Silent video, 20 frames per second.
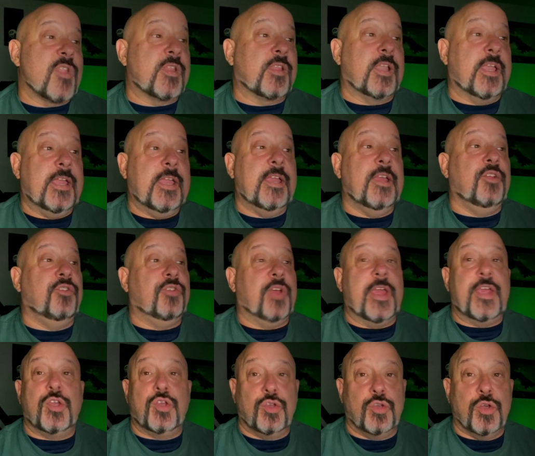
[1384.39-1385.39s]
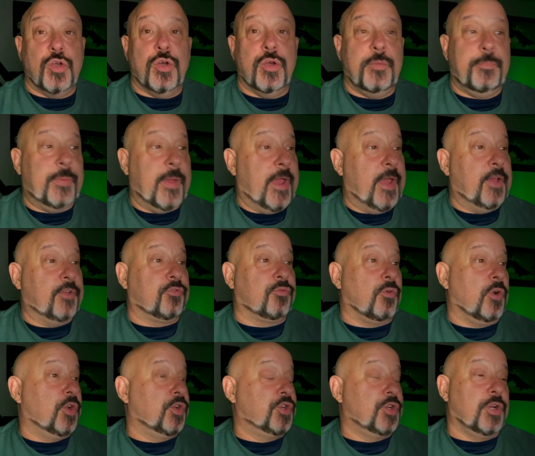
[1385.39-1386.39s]
He is a good pass
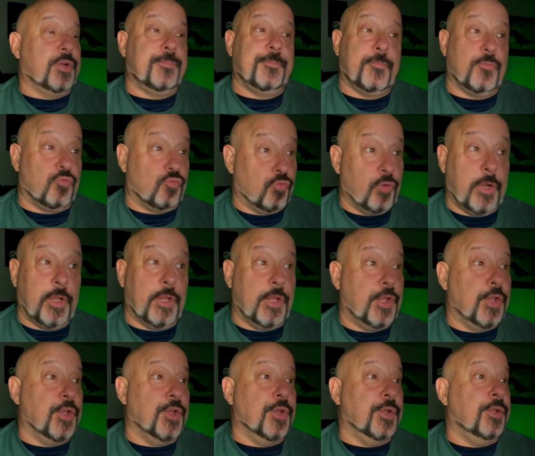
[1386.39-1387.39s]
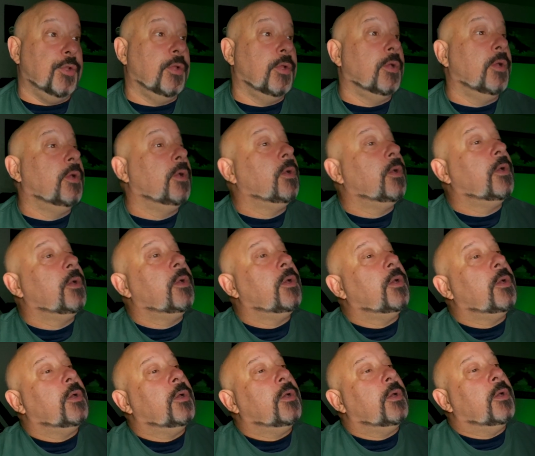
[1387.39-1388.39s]
rusher. Really good.
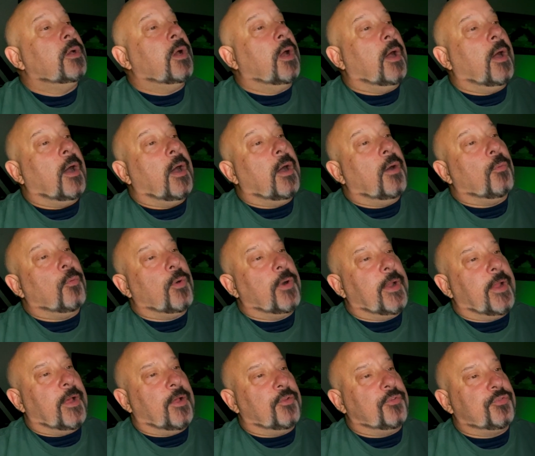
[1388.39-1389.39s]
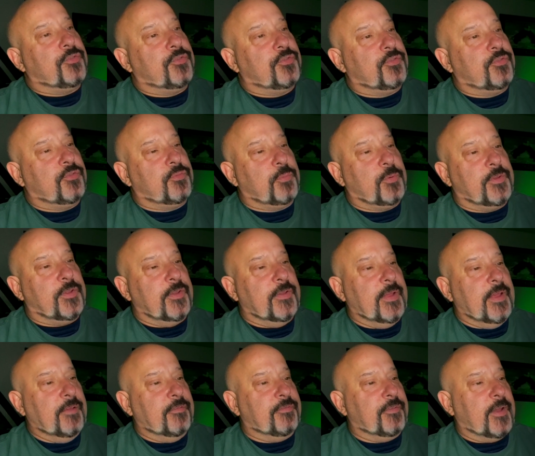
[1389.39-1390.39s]
What else with the
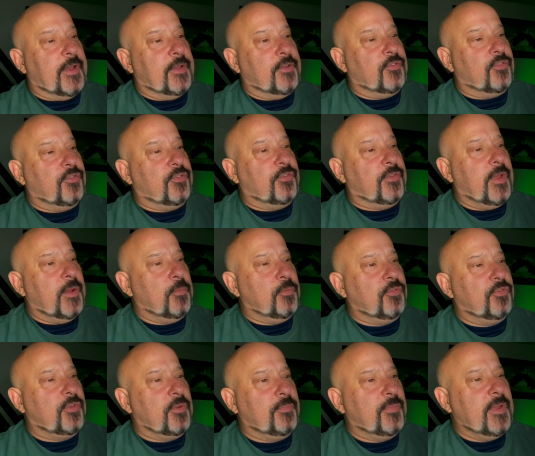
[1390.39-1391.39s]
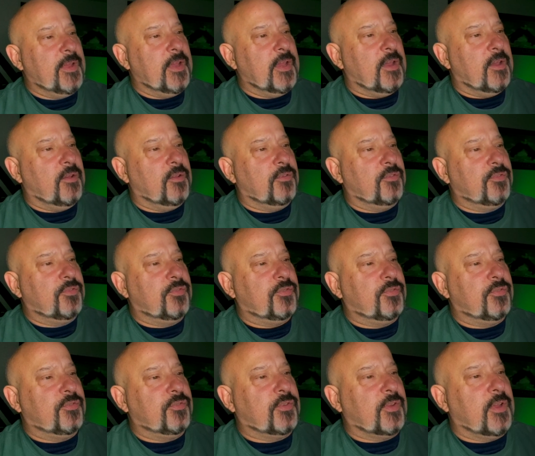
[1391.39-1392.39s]
defense? There was something
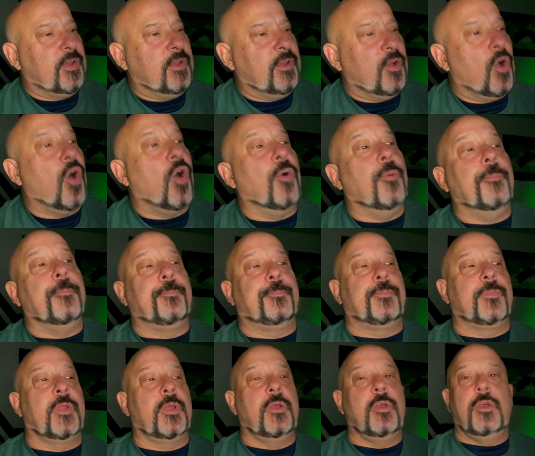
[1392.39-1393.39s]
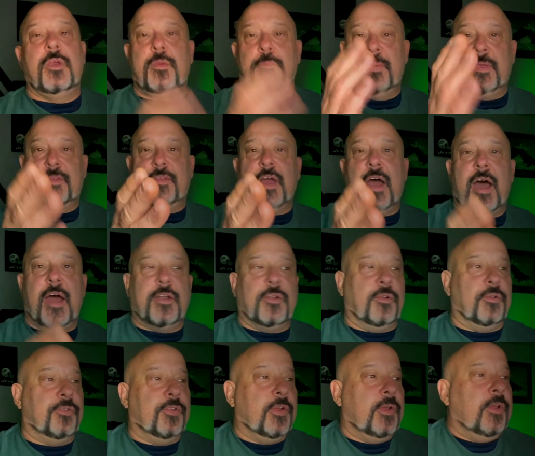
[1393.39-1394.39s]
else. McDonald.